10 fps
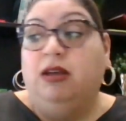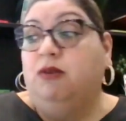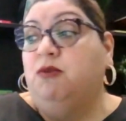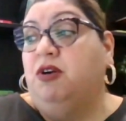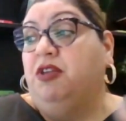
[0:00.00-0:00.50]

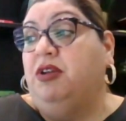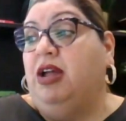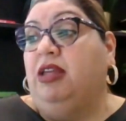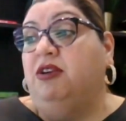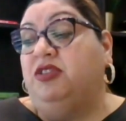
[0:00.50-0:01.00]
Well, they're not
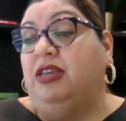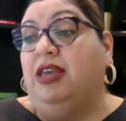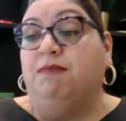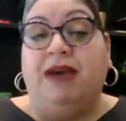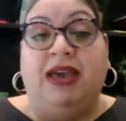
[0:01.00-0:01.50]
here to
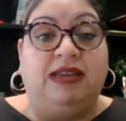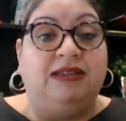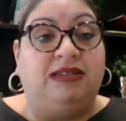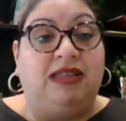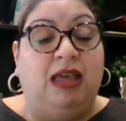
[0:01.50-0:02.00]
get
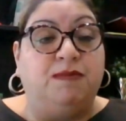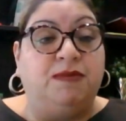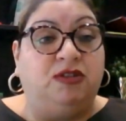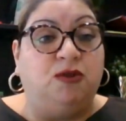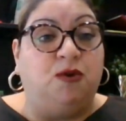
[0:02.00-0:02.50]
banking
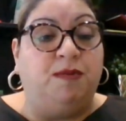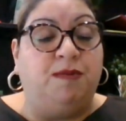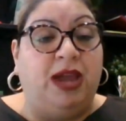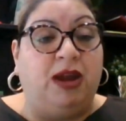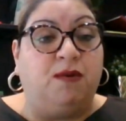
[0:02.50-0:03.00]
statements or a
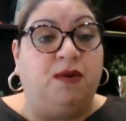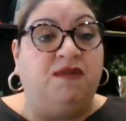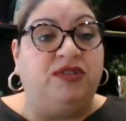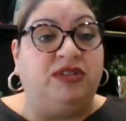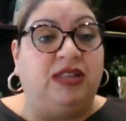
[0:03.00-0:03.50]
bank
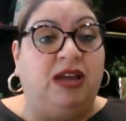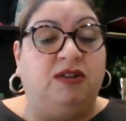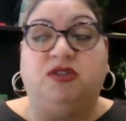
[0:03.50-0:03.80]
reference letter.